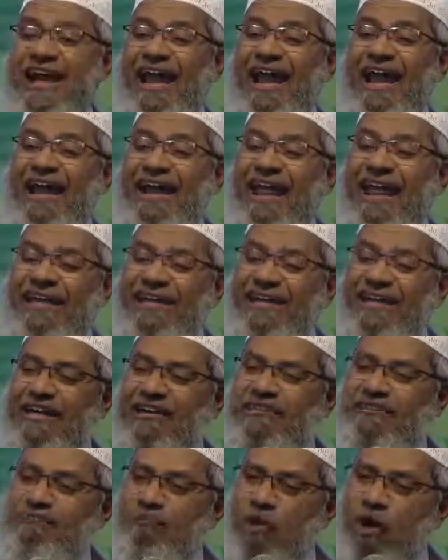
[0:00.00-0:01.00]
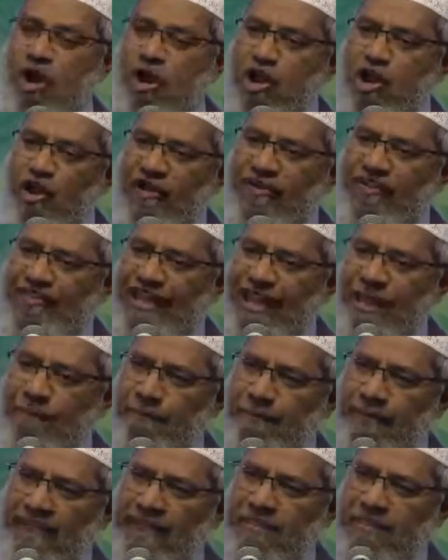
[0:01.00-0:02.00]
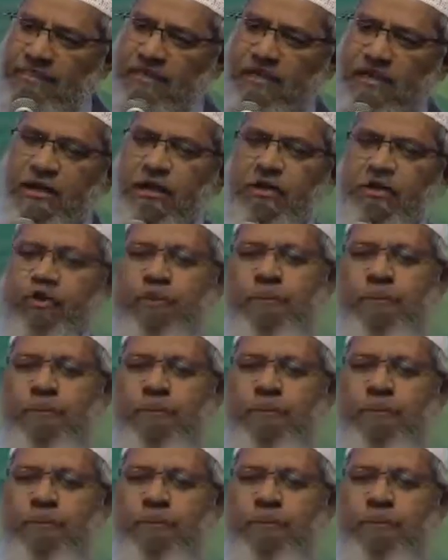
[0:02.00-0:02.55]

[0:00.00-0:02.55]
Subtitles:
let a small loss take place to